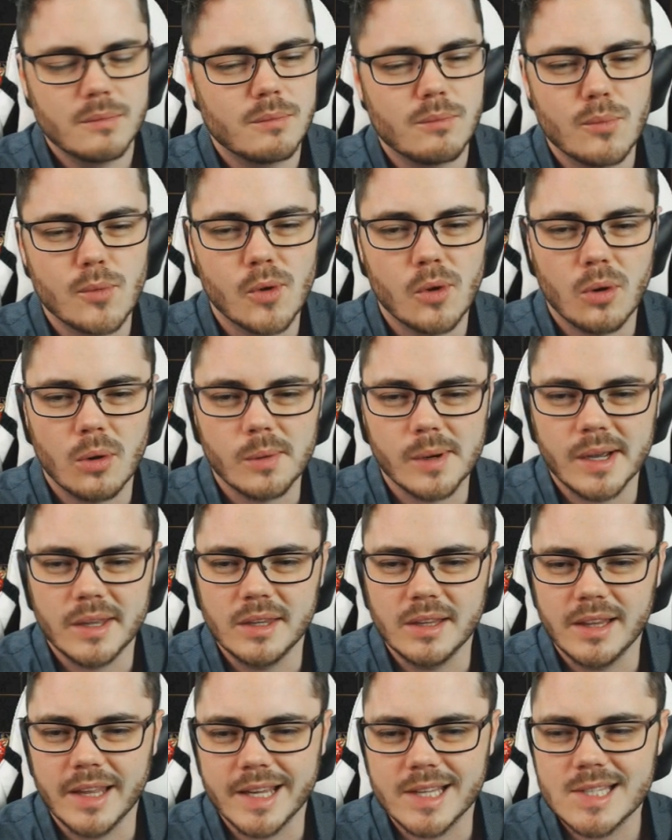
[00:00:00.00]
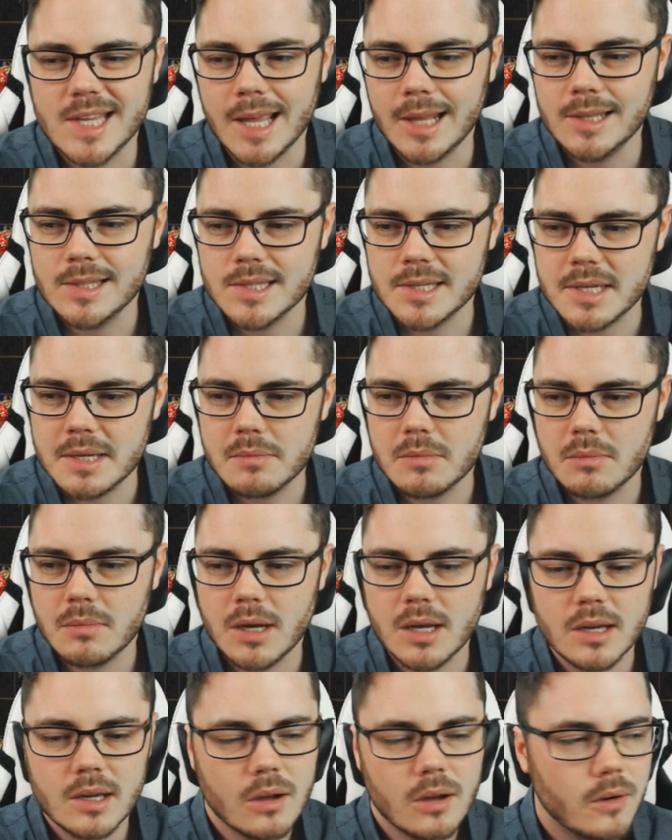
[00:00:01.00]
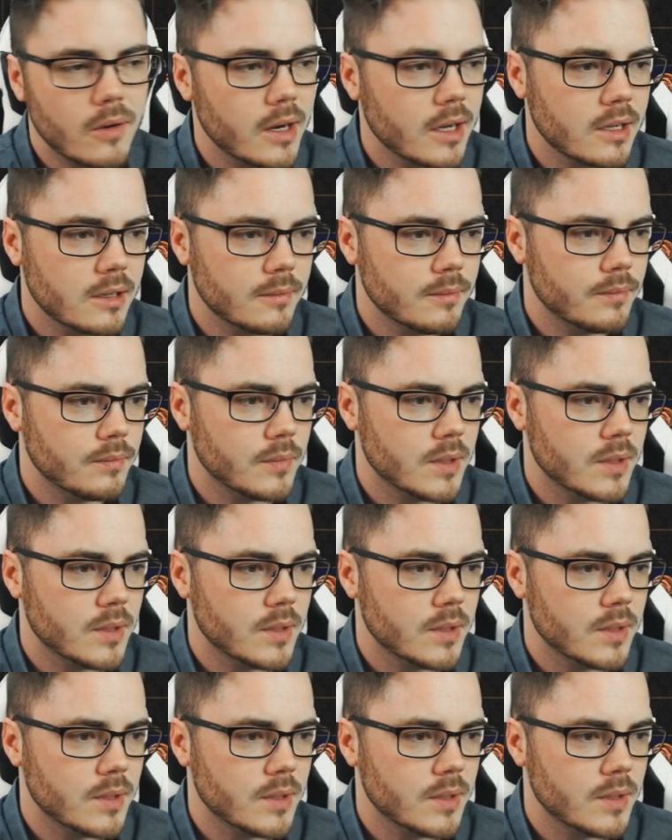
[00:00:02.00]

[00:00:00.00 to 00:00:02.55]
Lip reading: more around the like 10C mark, I reckon.